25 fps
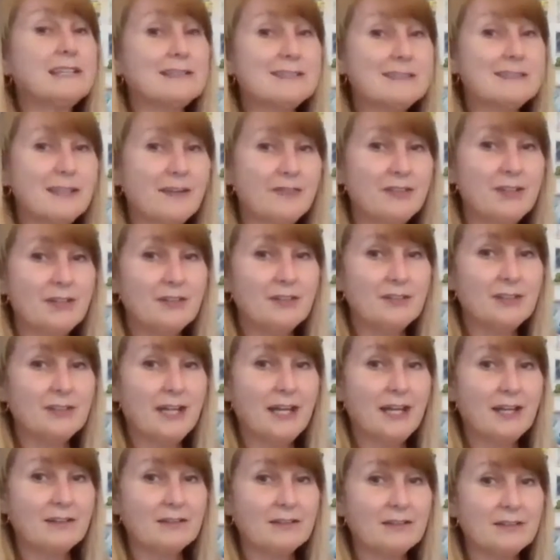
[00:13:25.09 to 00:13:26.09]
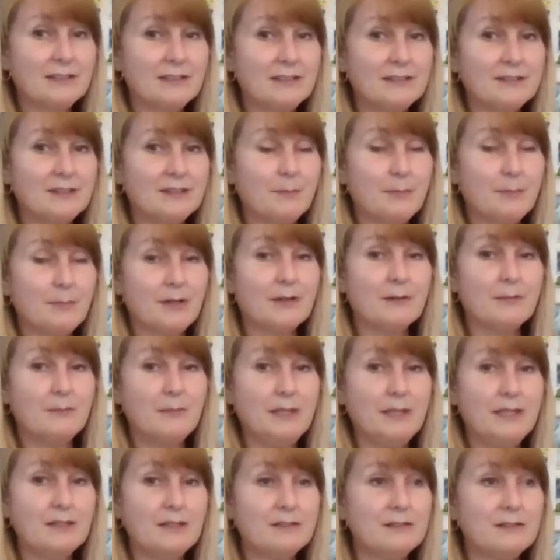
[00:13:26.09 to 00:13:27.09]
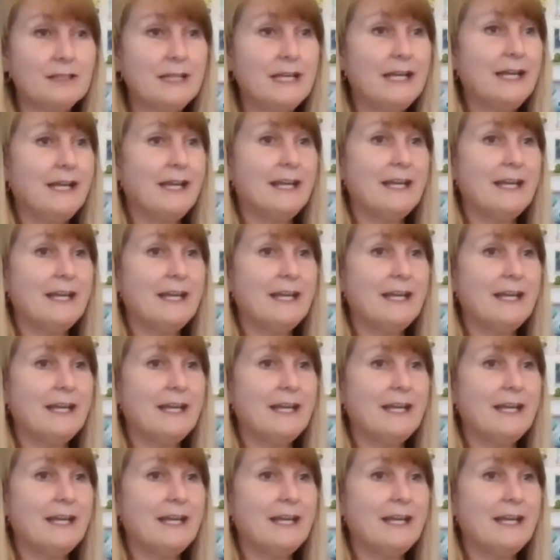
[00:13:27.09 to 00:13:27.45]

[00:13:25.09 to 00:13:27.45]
at 700 calories per meal